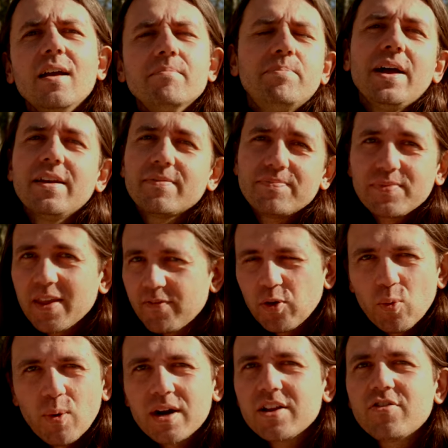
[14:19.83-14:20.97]
But if
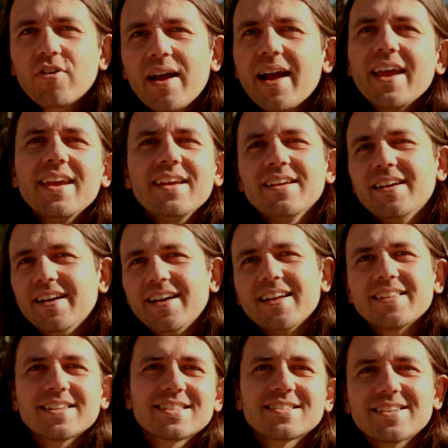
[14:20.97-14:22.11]
you want to try, uh,
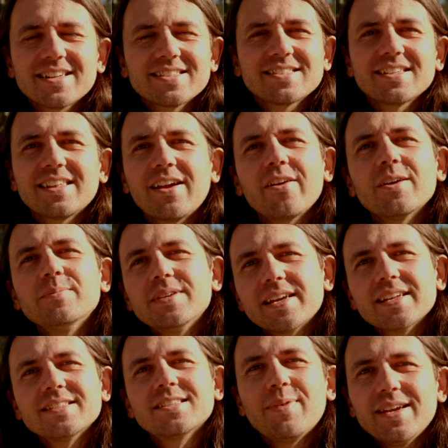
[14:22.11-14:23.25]
let's look at Stellarium to
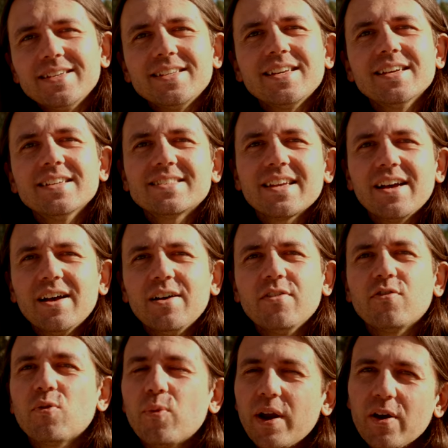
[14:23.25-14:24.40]
get some ideas
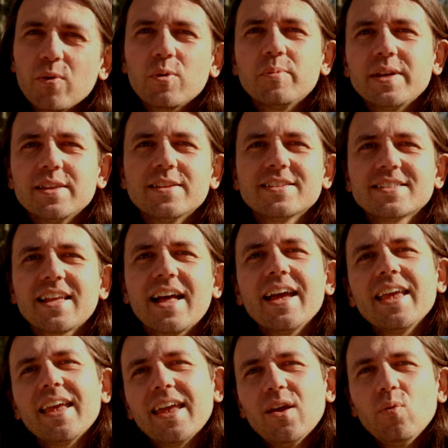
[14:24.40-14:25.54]
of where it will be in the
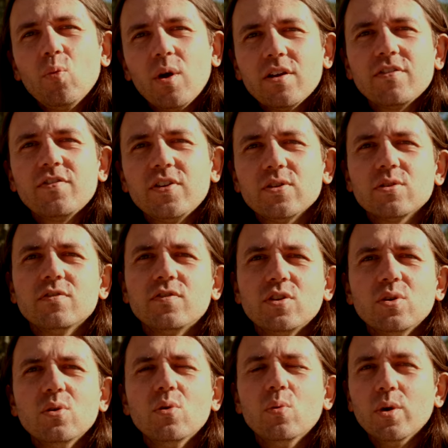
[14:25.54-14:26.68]
sky and what field of
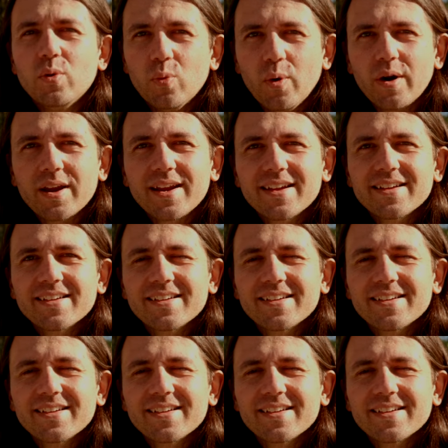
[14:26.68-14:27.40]
view would work.